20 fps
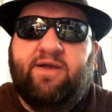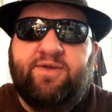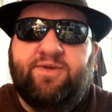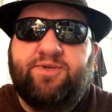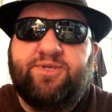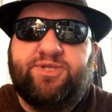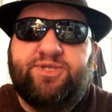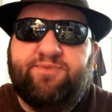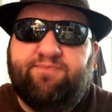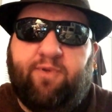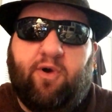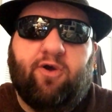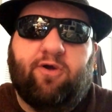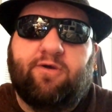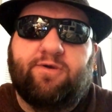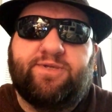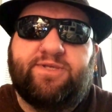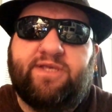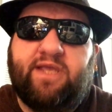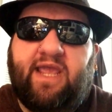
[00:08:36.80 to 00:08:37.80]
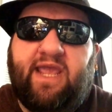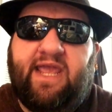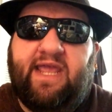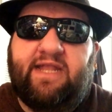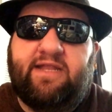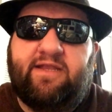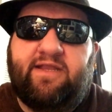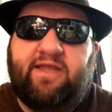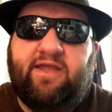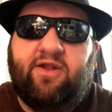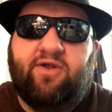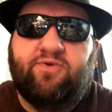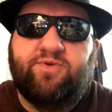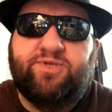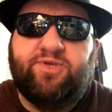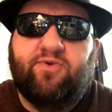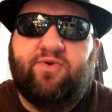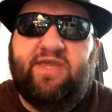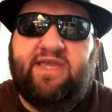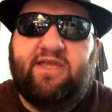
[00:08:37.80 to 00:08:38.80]
sparse. And, you know,
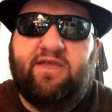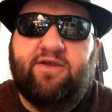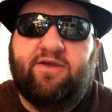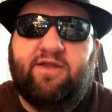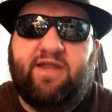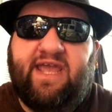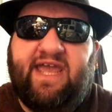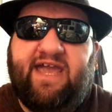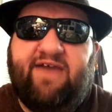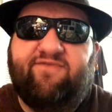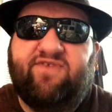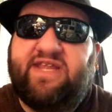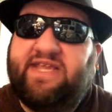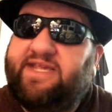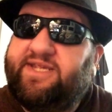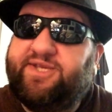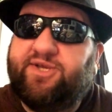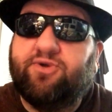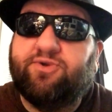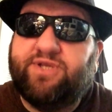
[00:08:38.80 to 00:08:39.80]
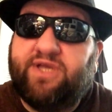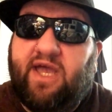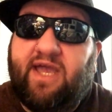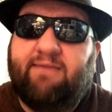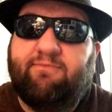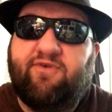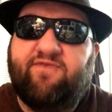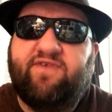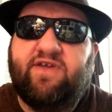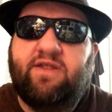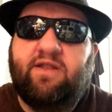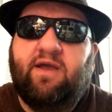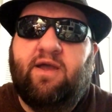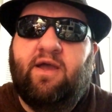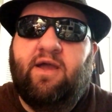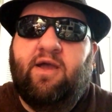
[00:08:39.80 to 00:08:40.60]
so he could have an easier time of it